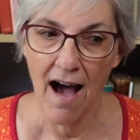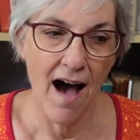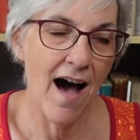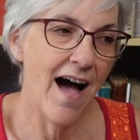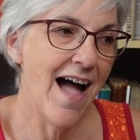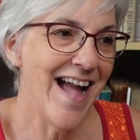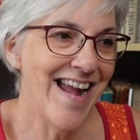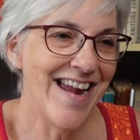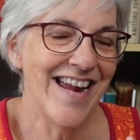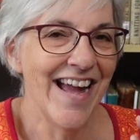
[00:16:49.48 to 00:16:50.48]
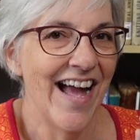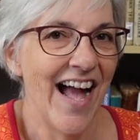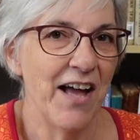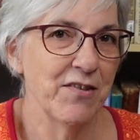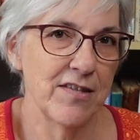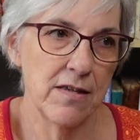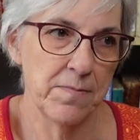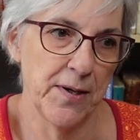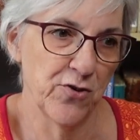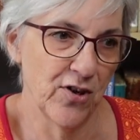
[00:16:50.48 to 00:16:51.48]
I have a
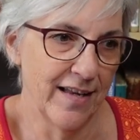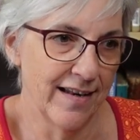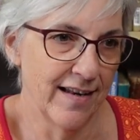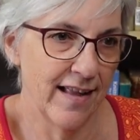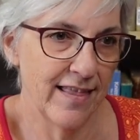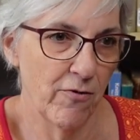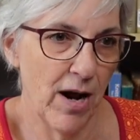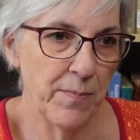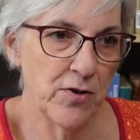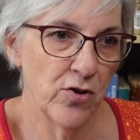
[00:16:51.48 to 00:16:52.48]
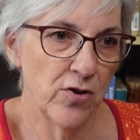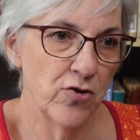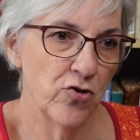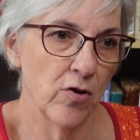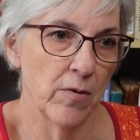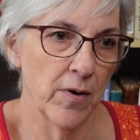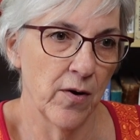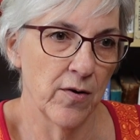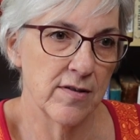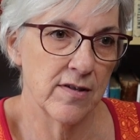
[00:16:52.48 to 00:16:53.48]
suspicion that wrap and turn short
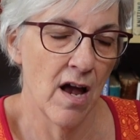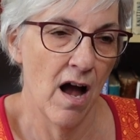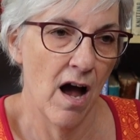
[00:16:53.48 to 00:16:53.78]
rows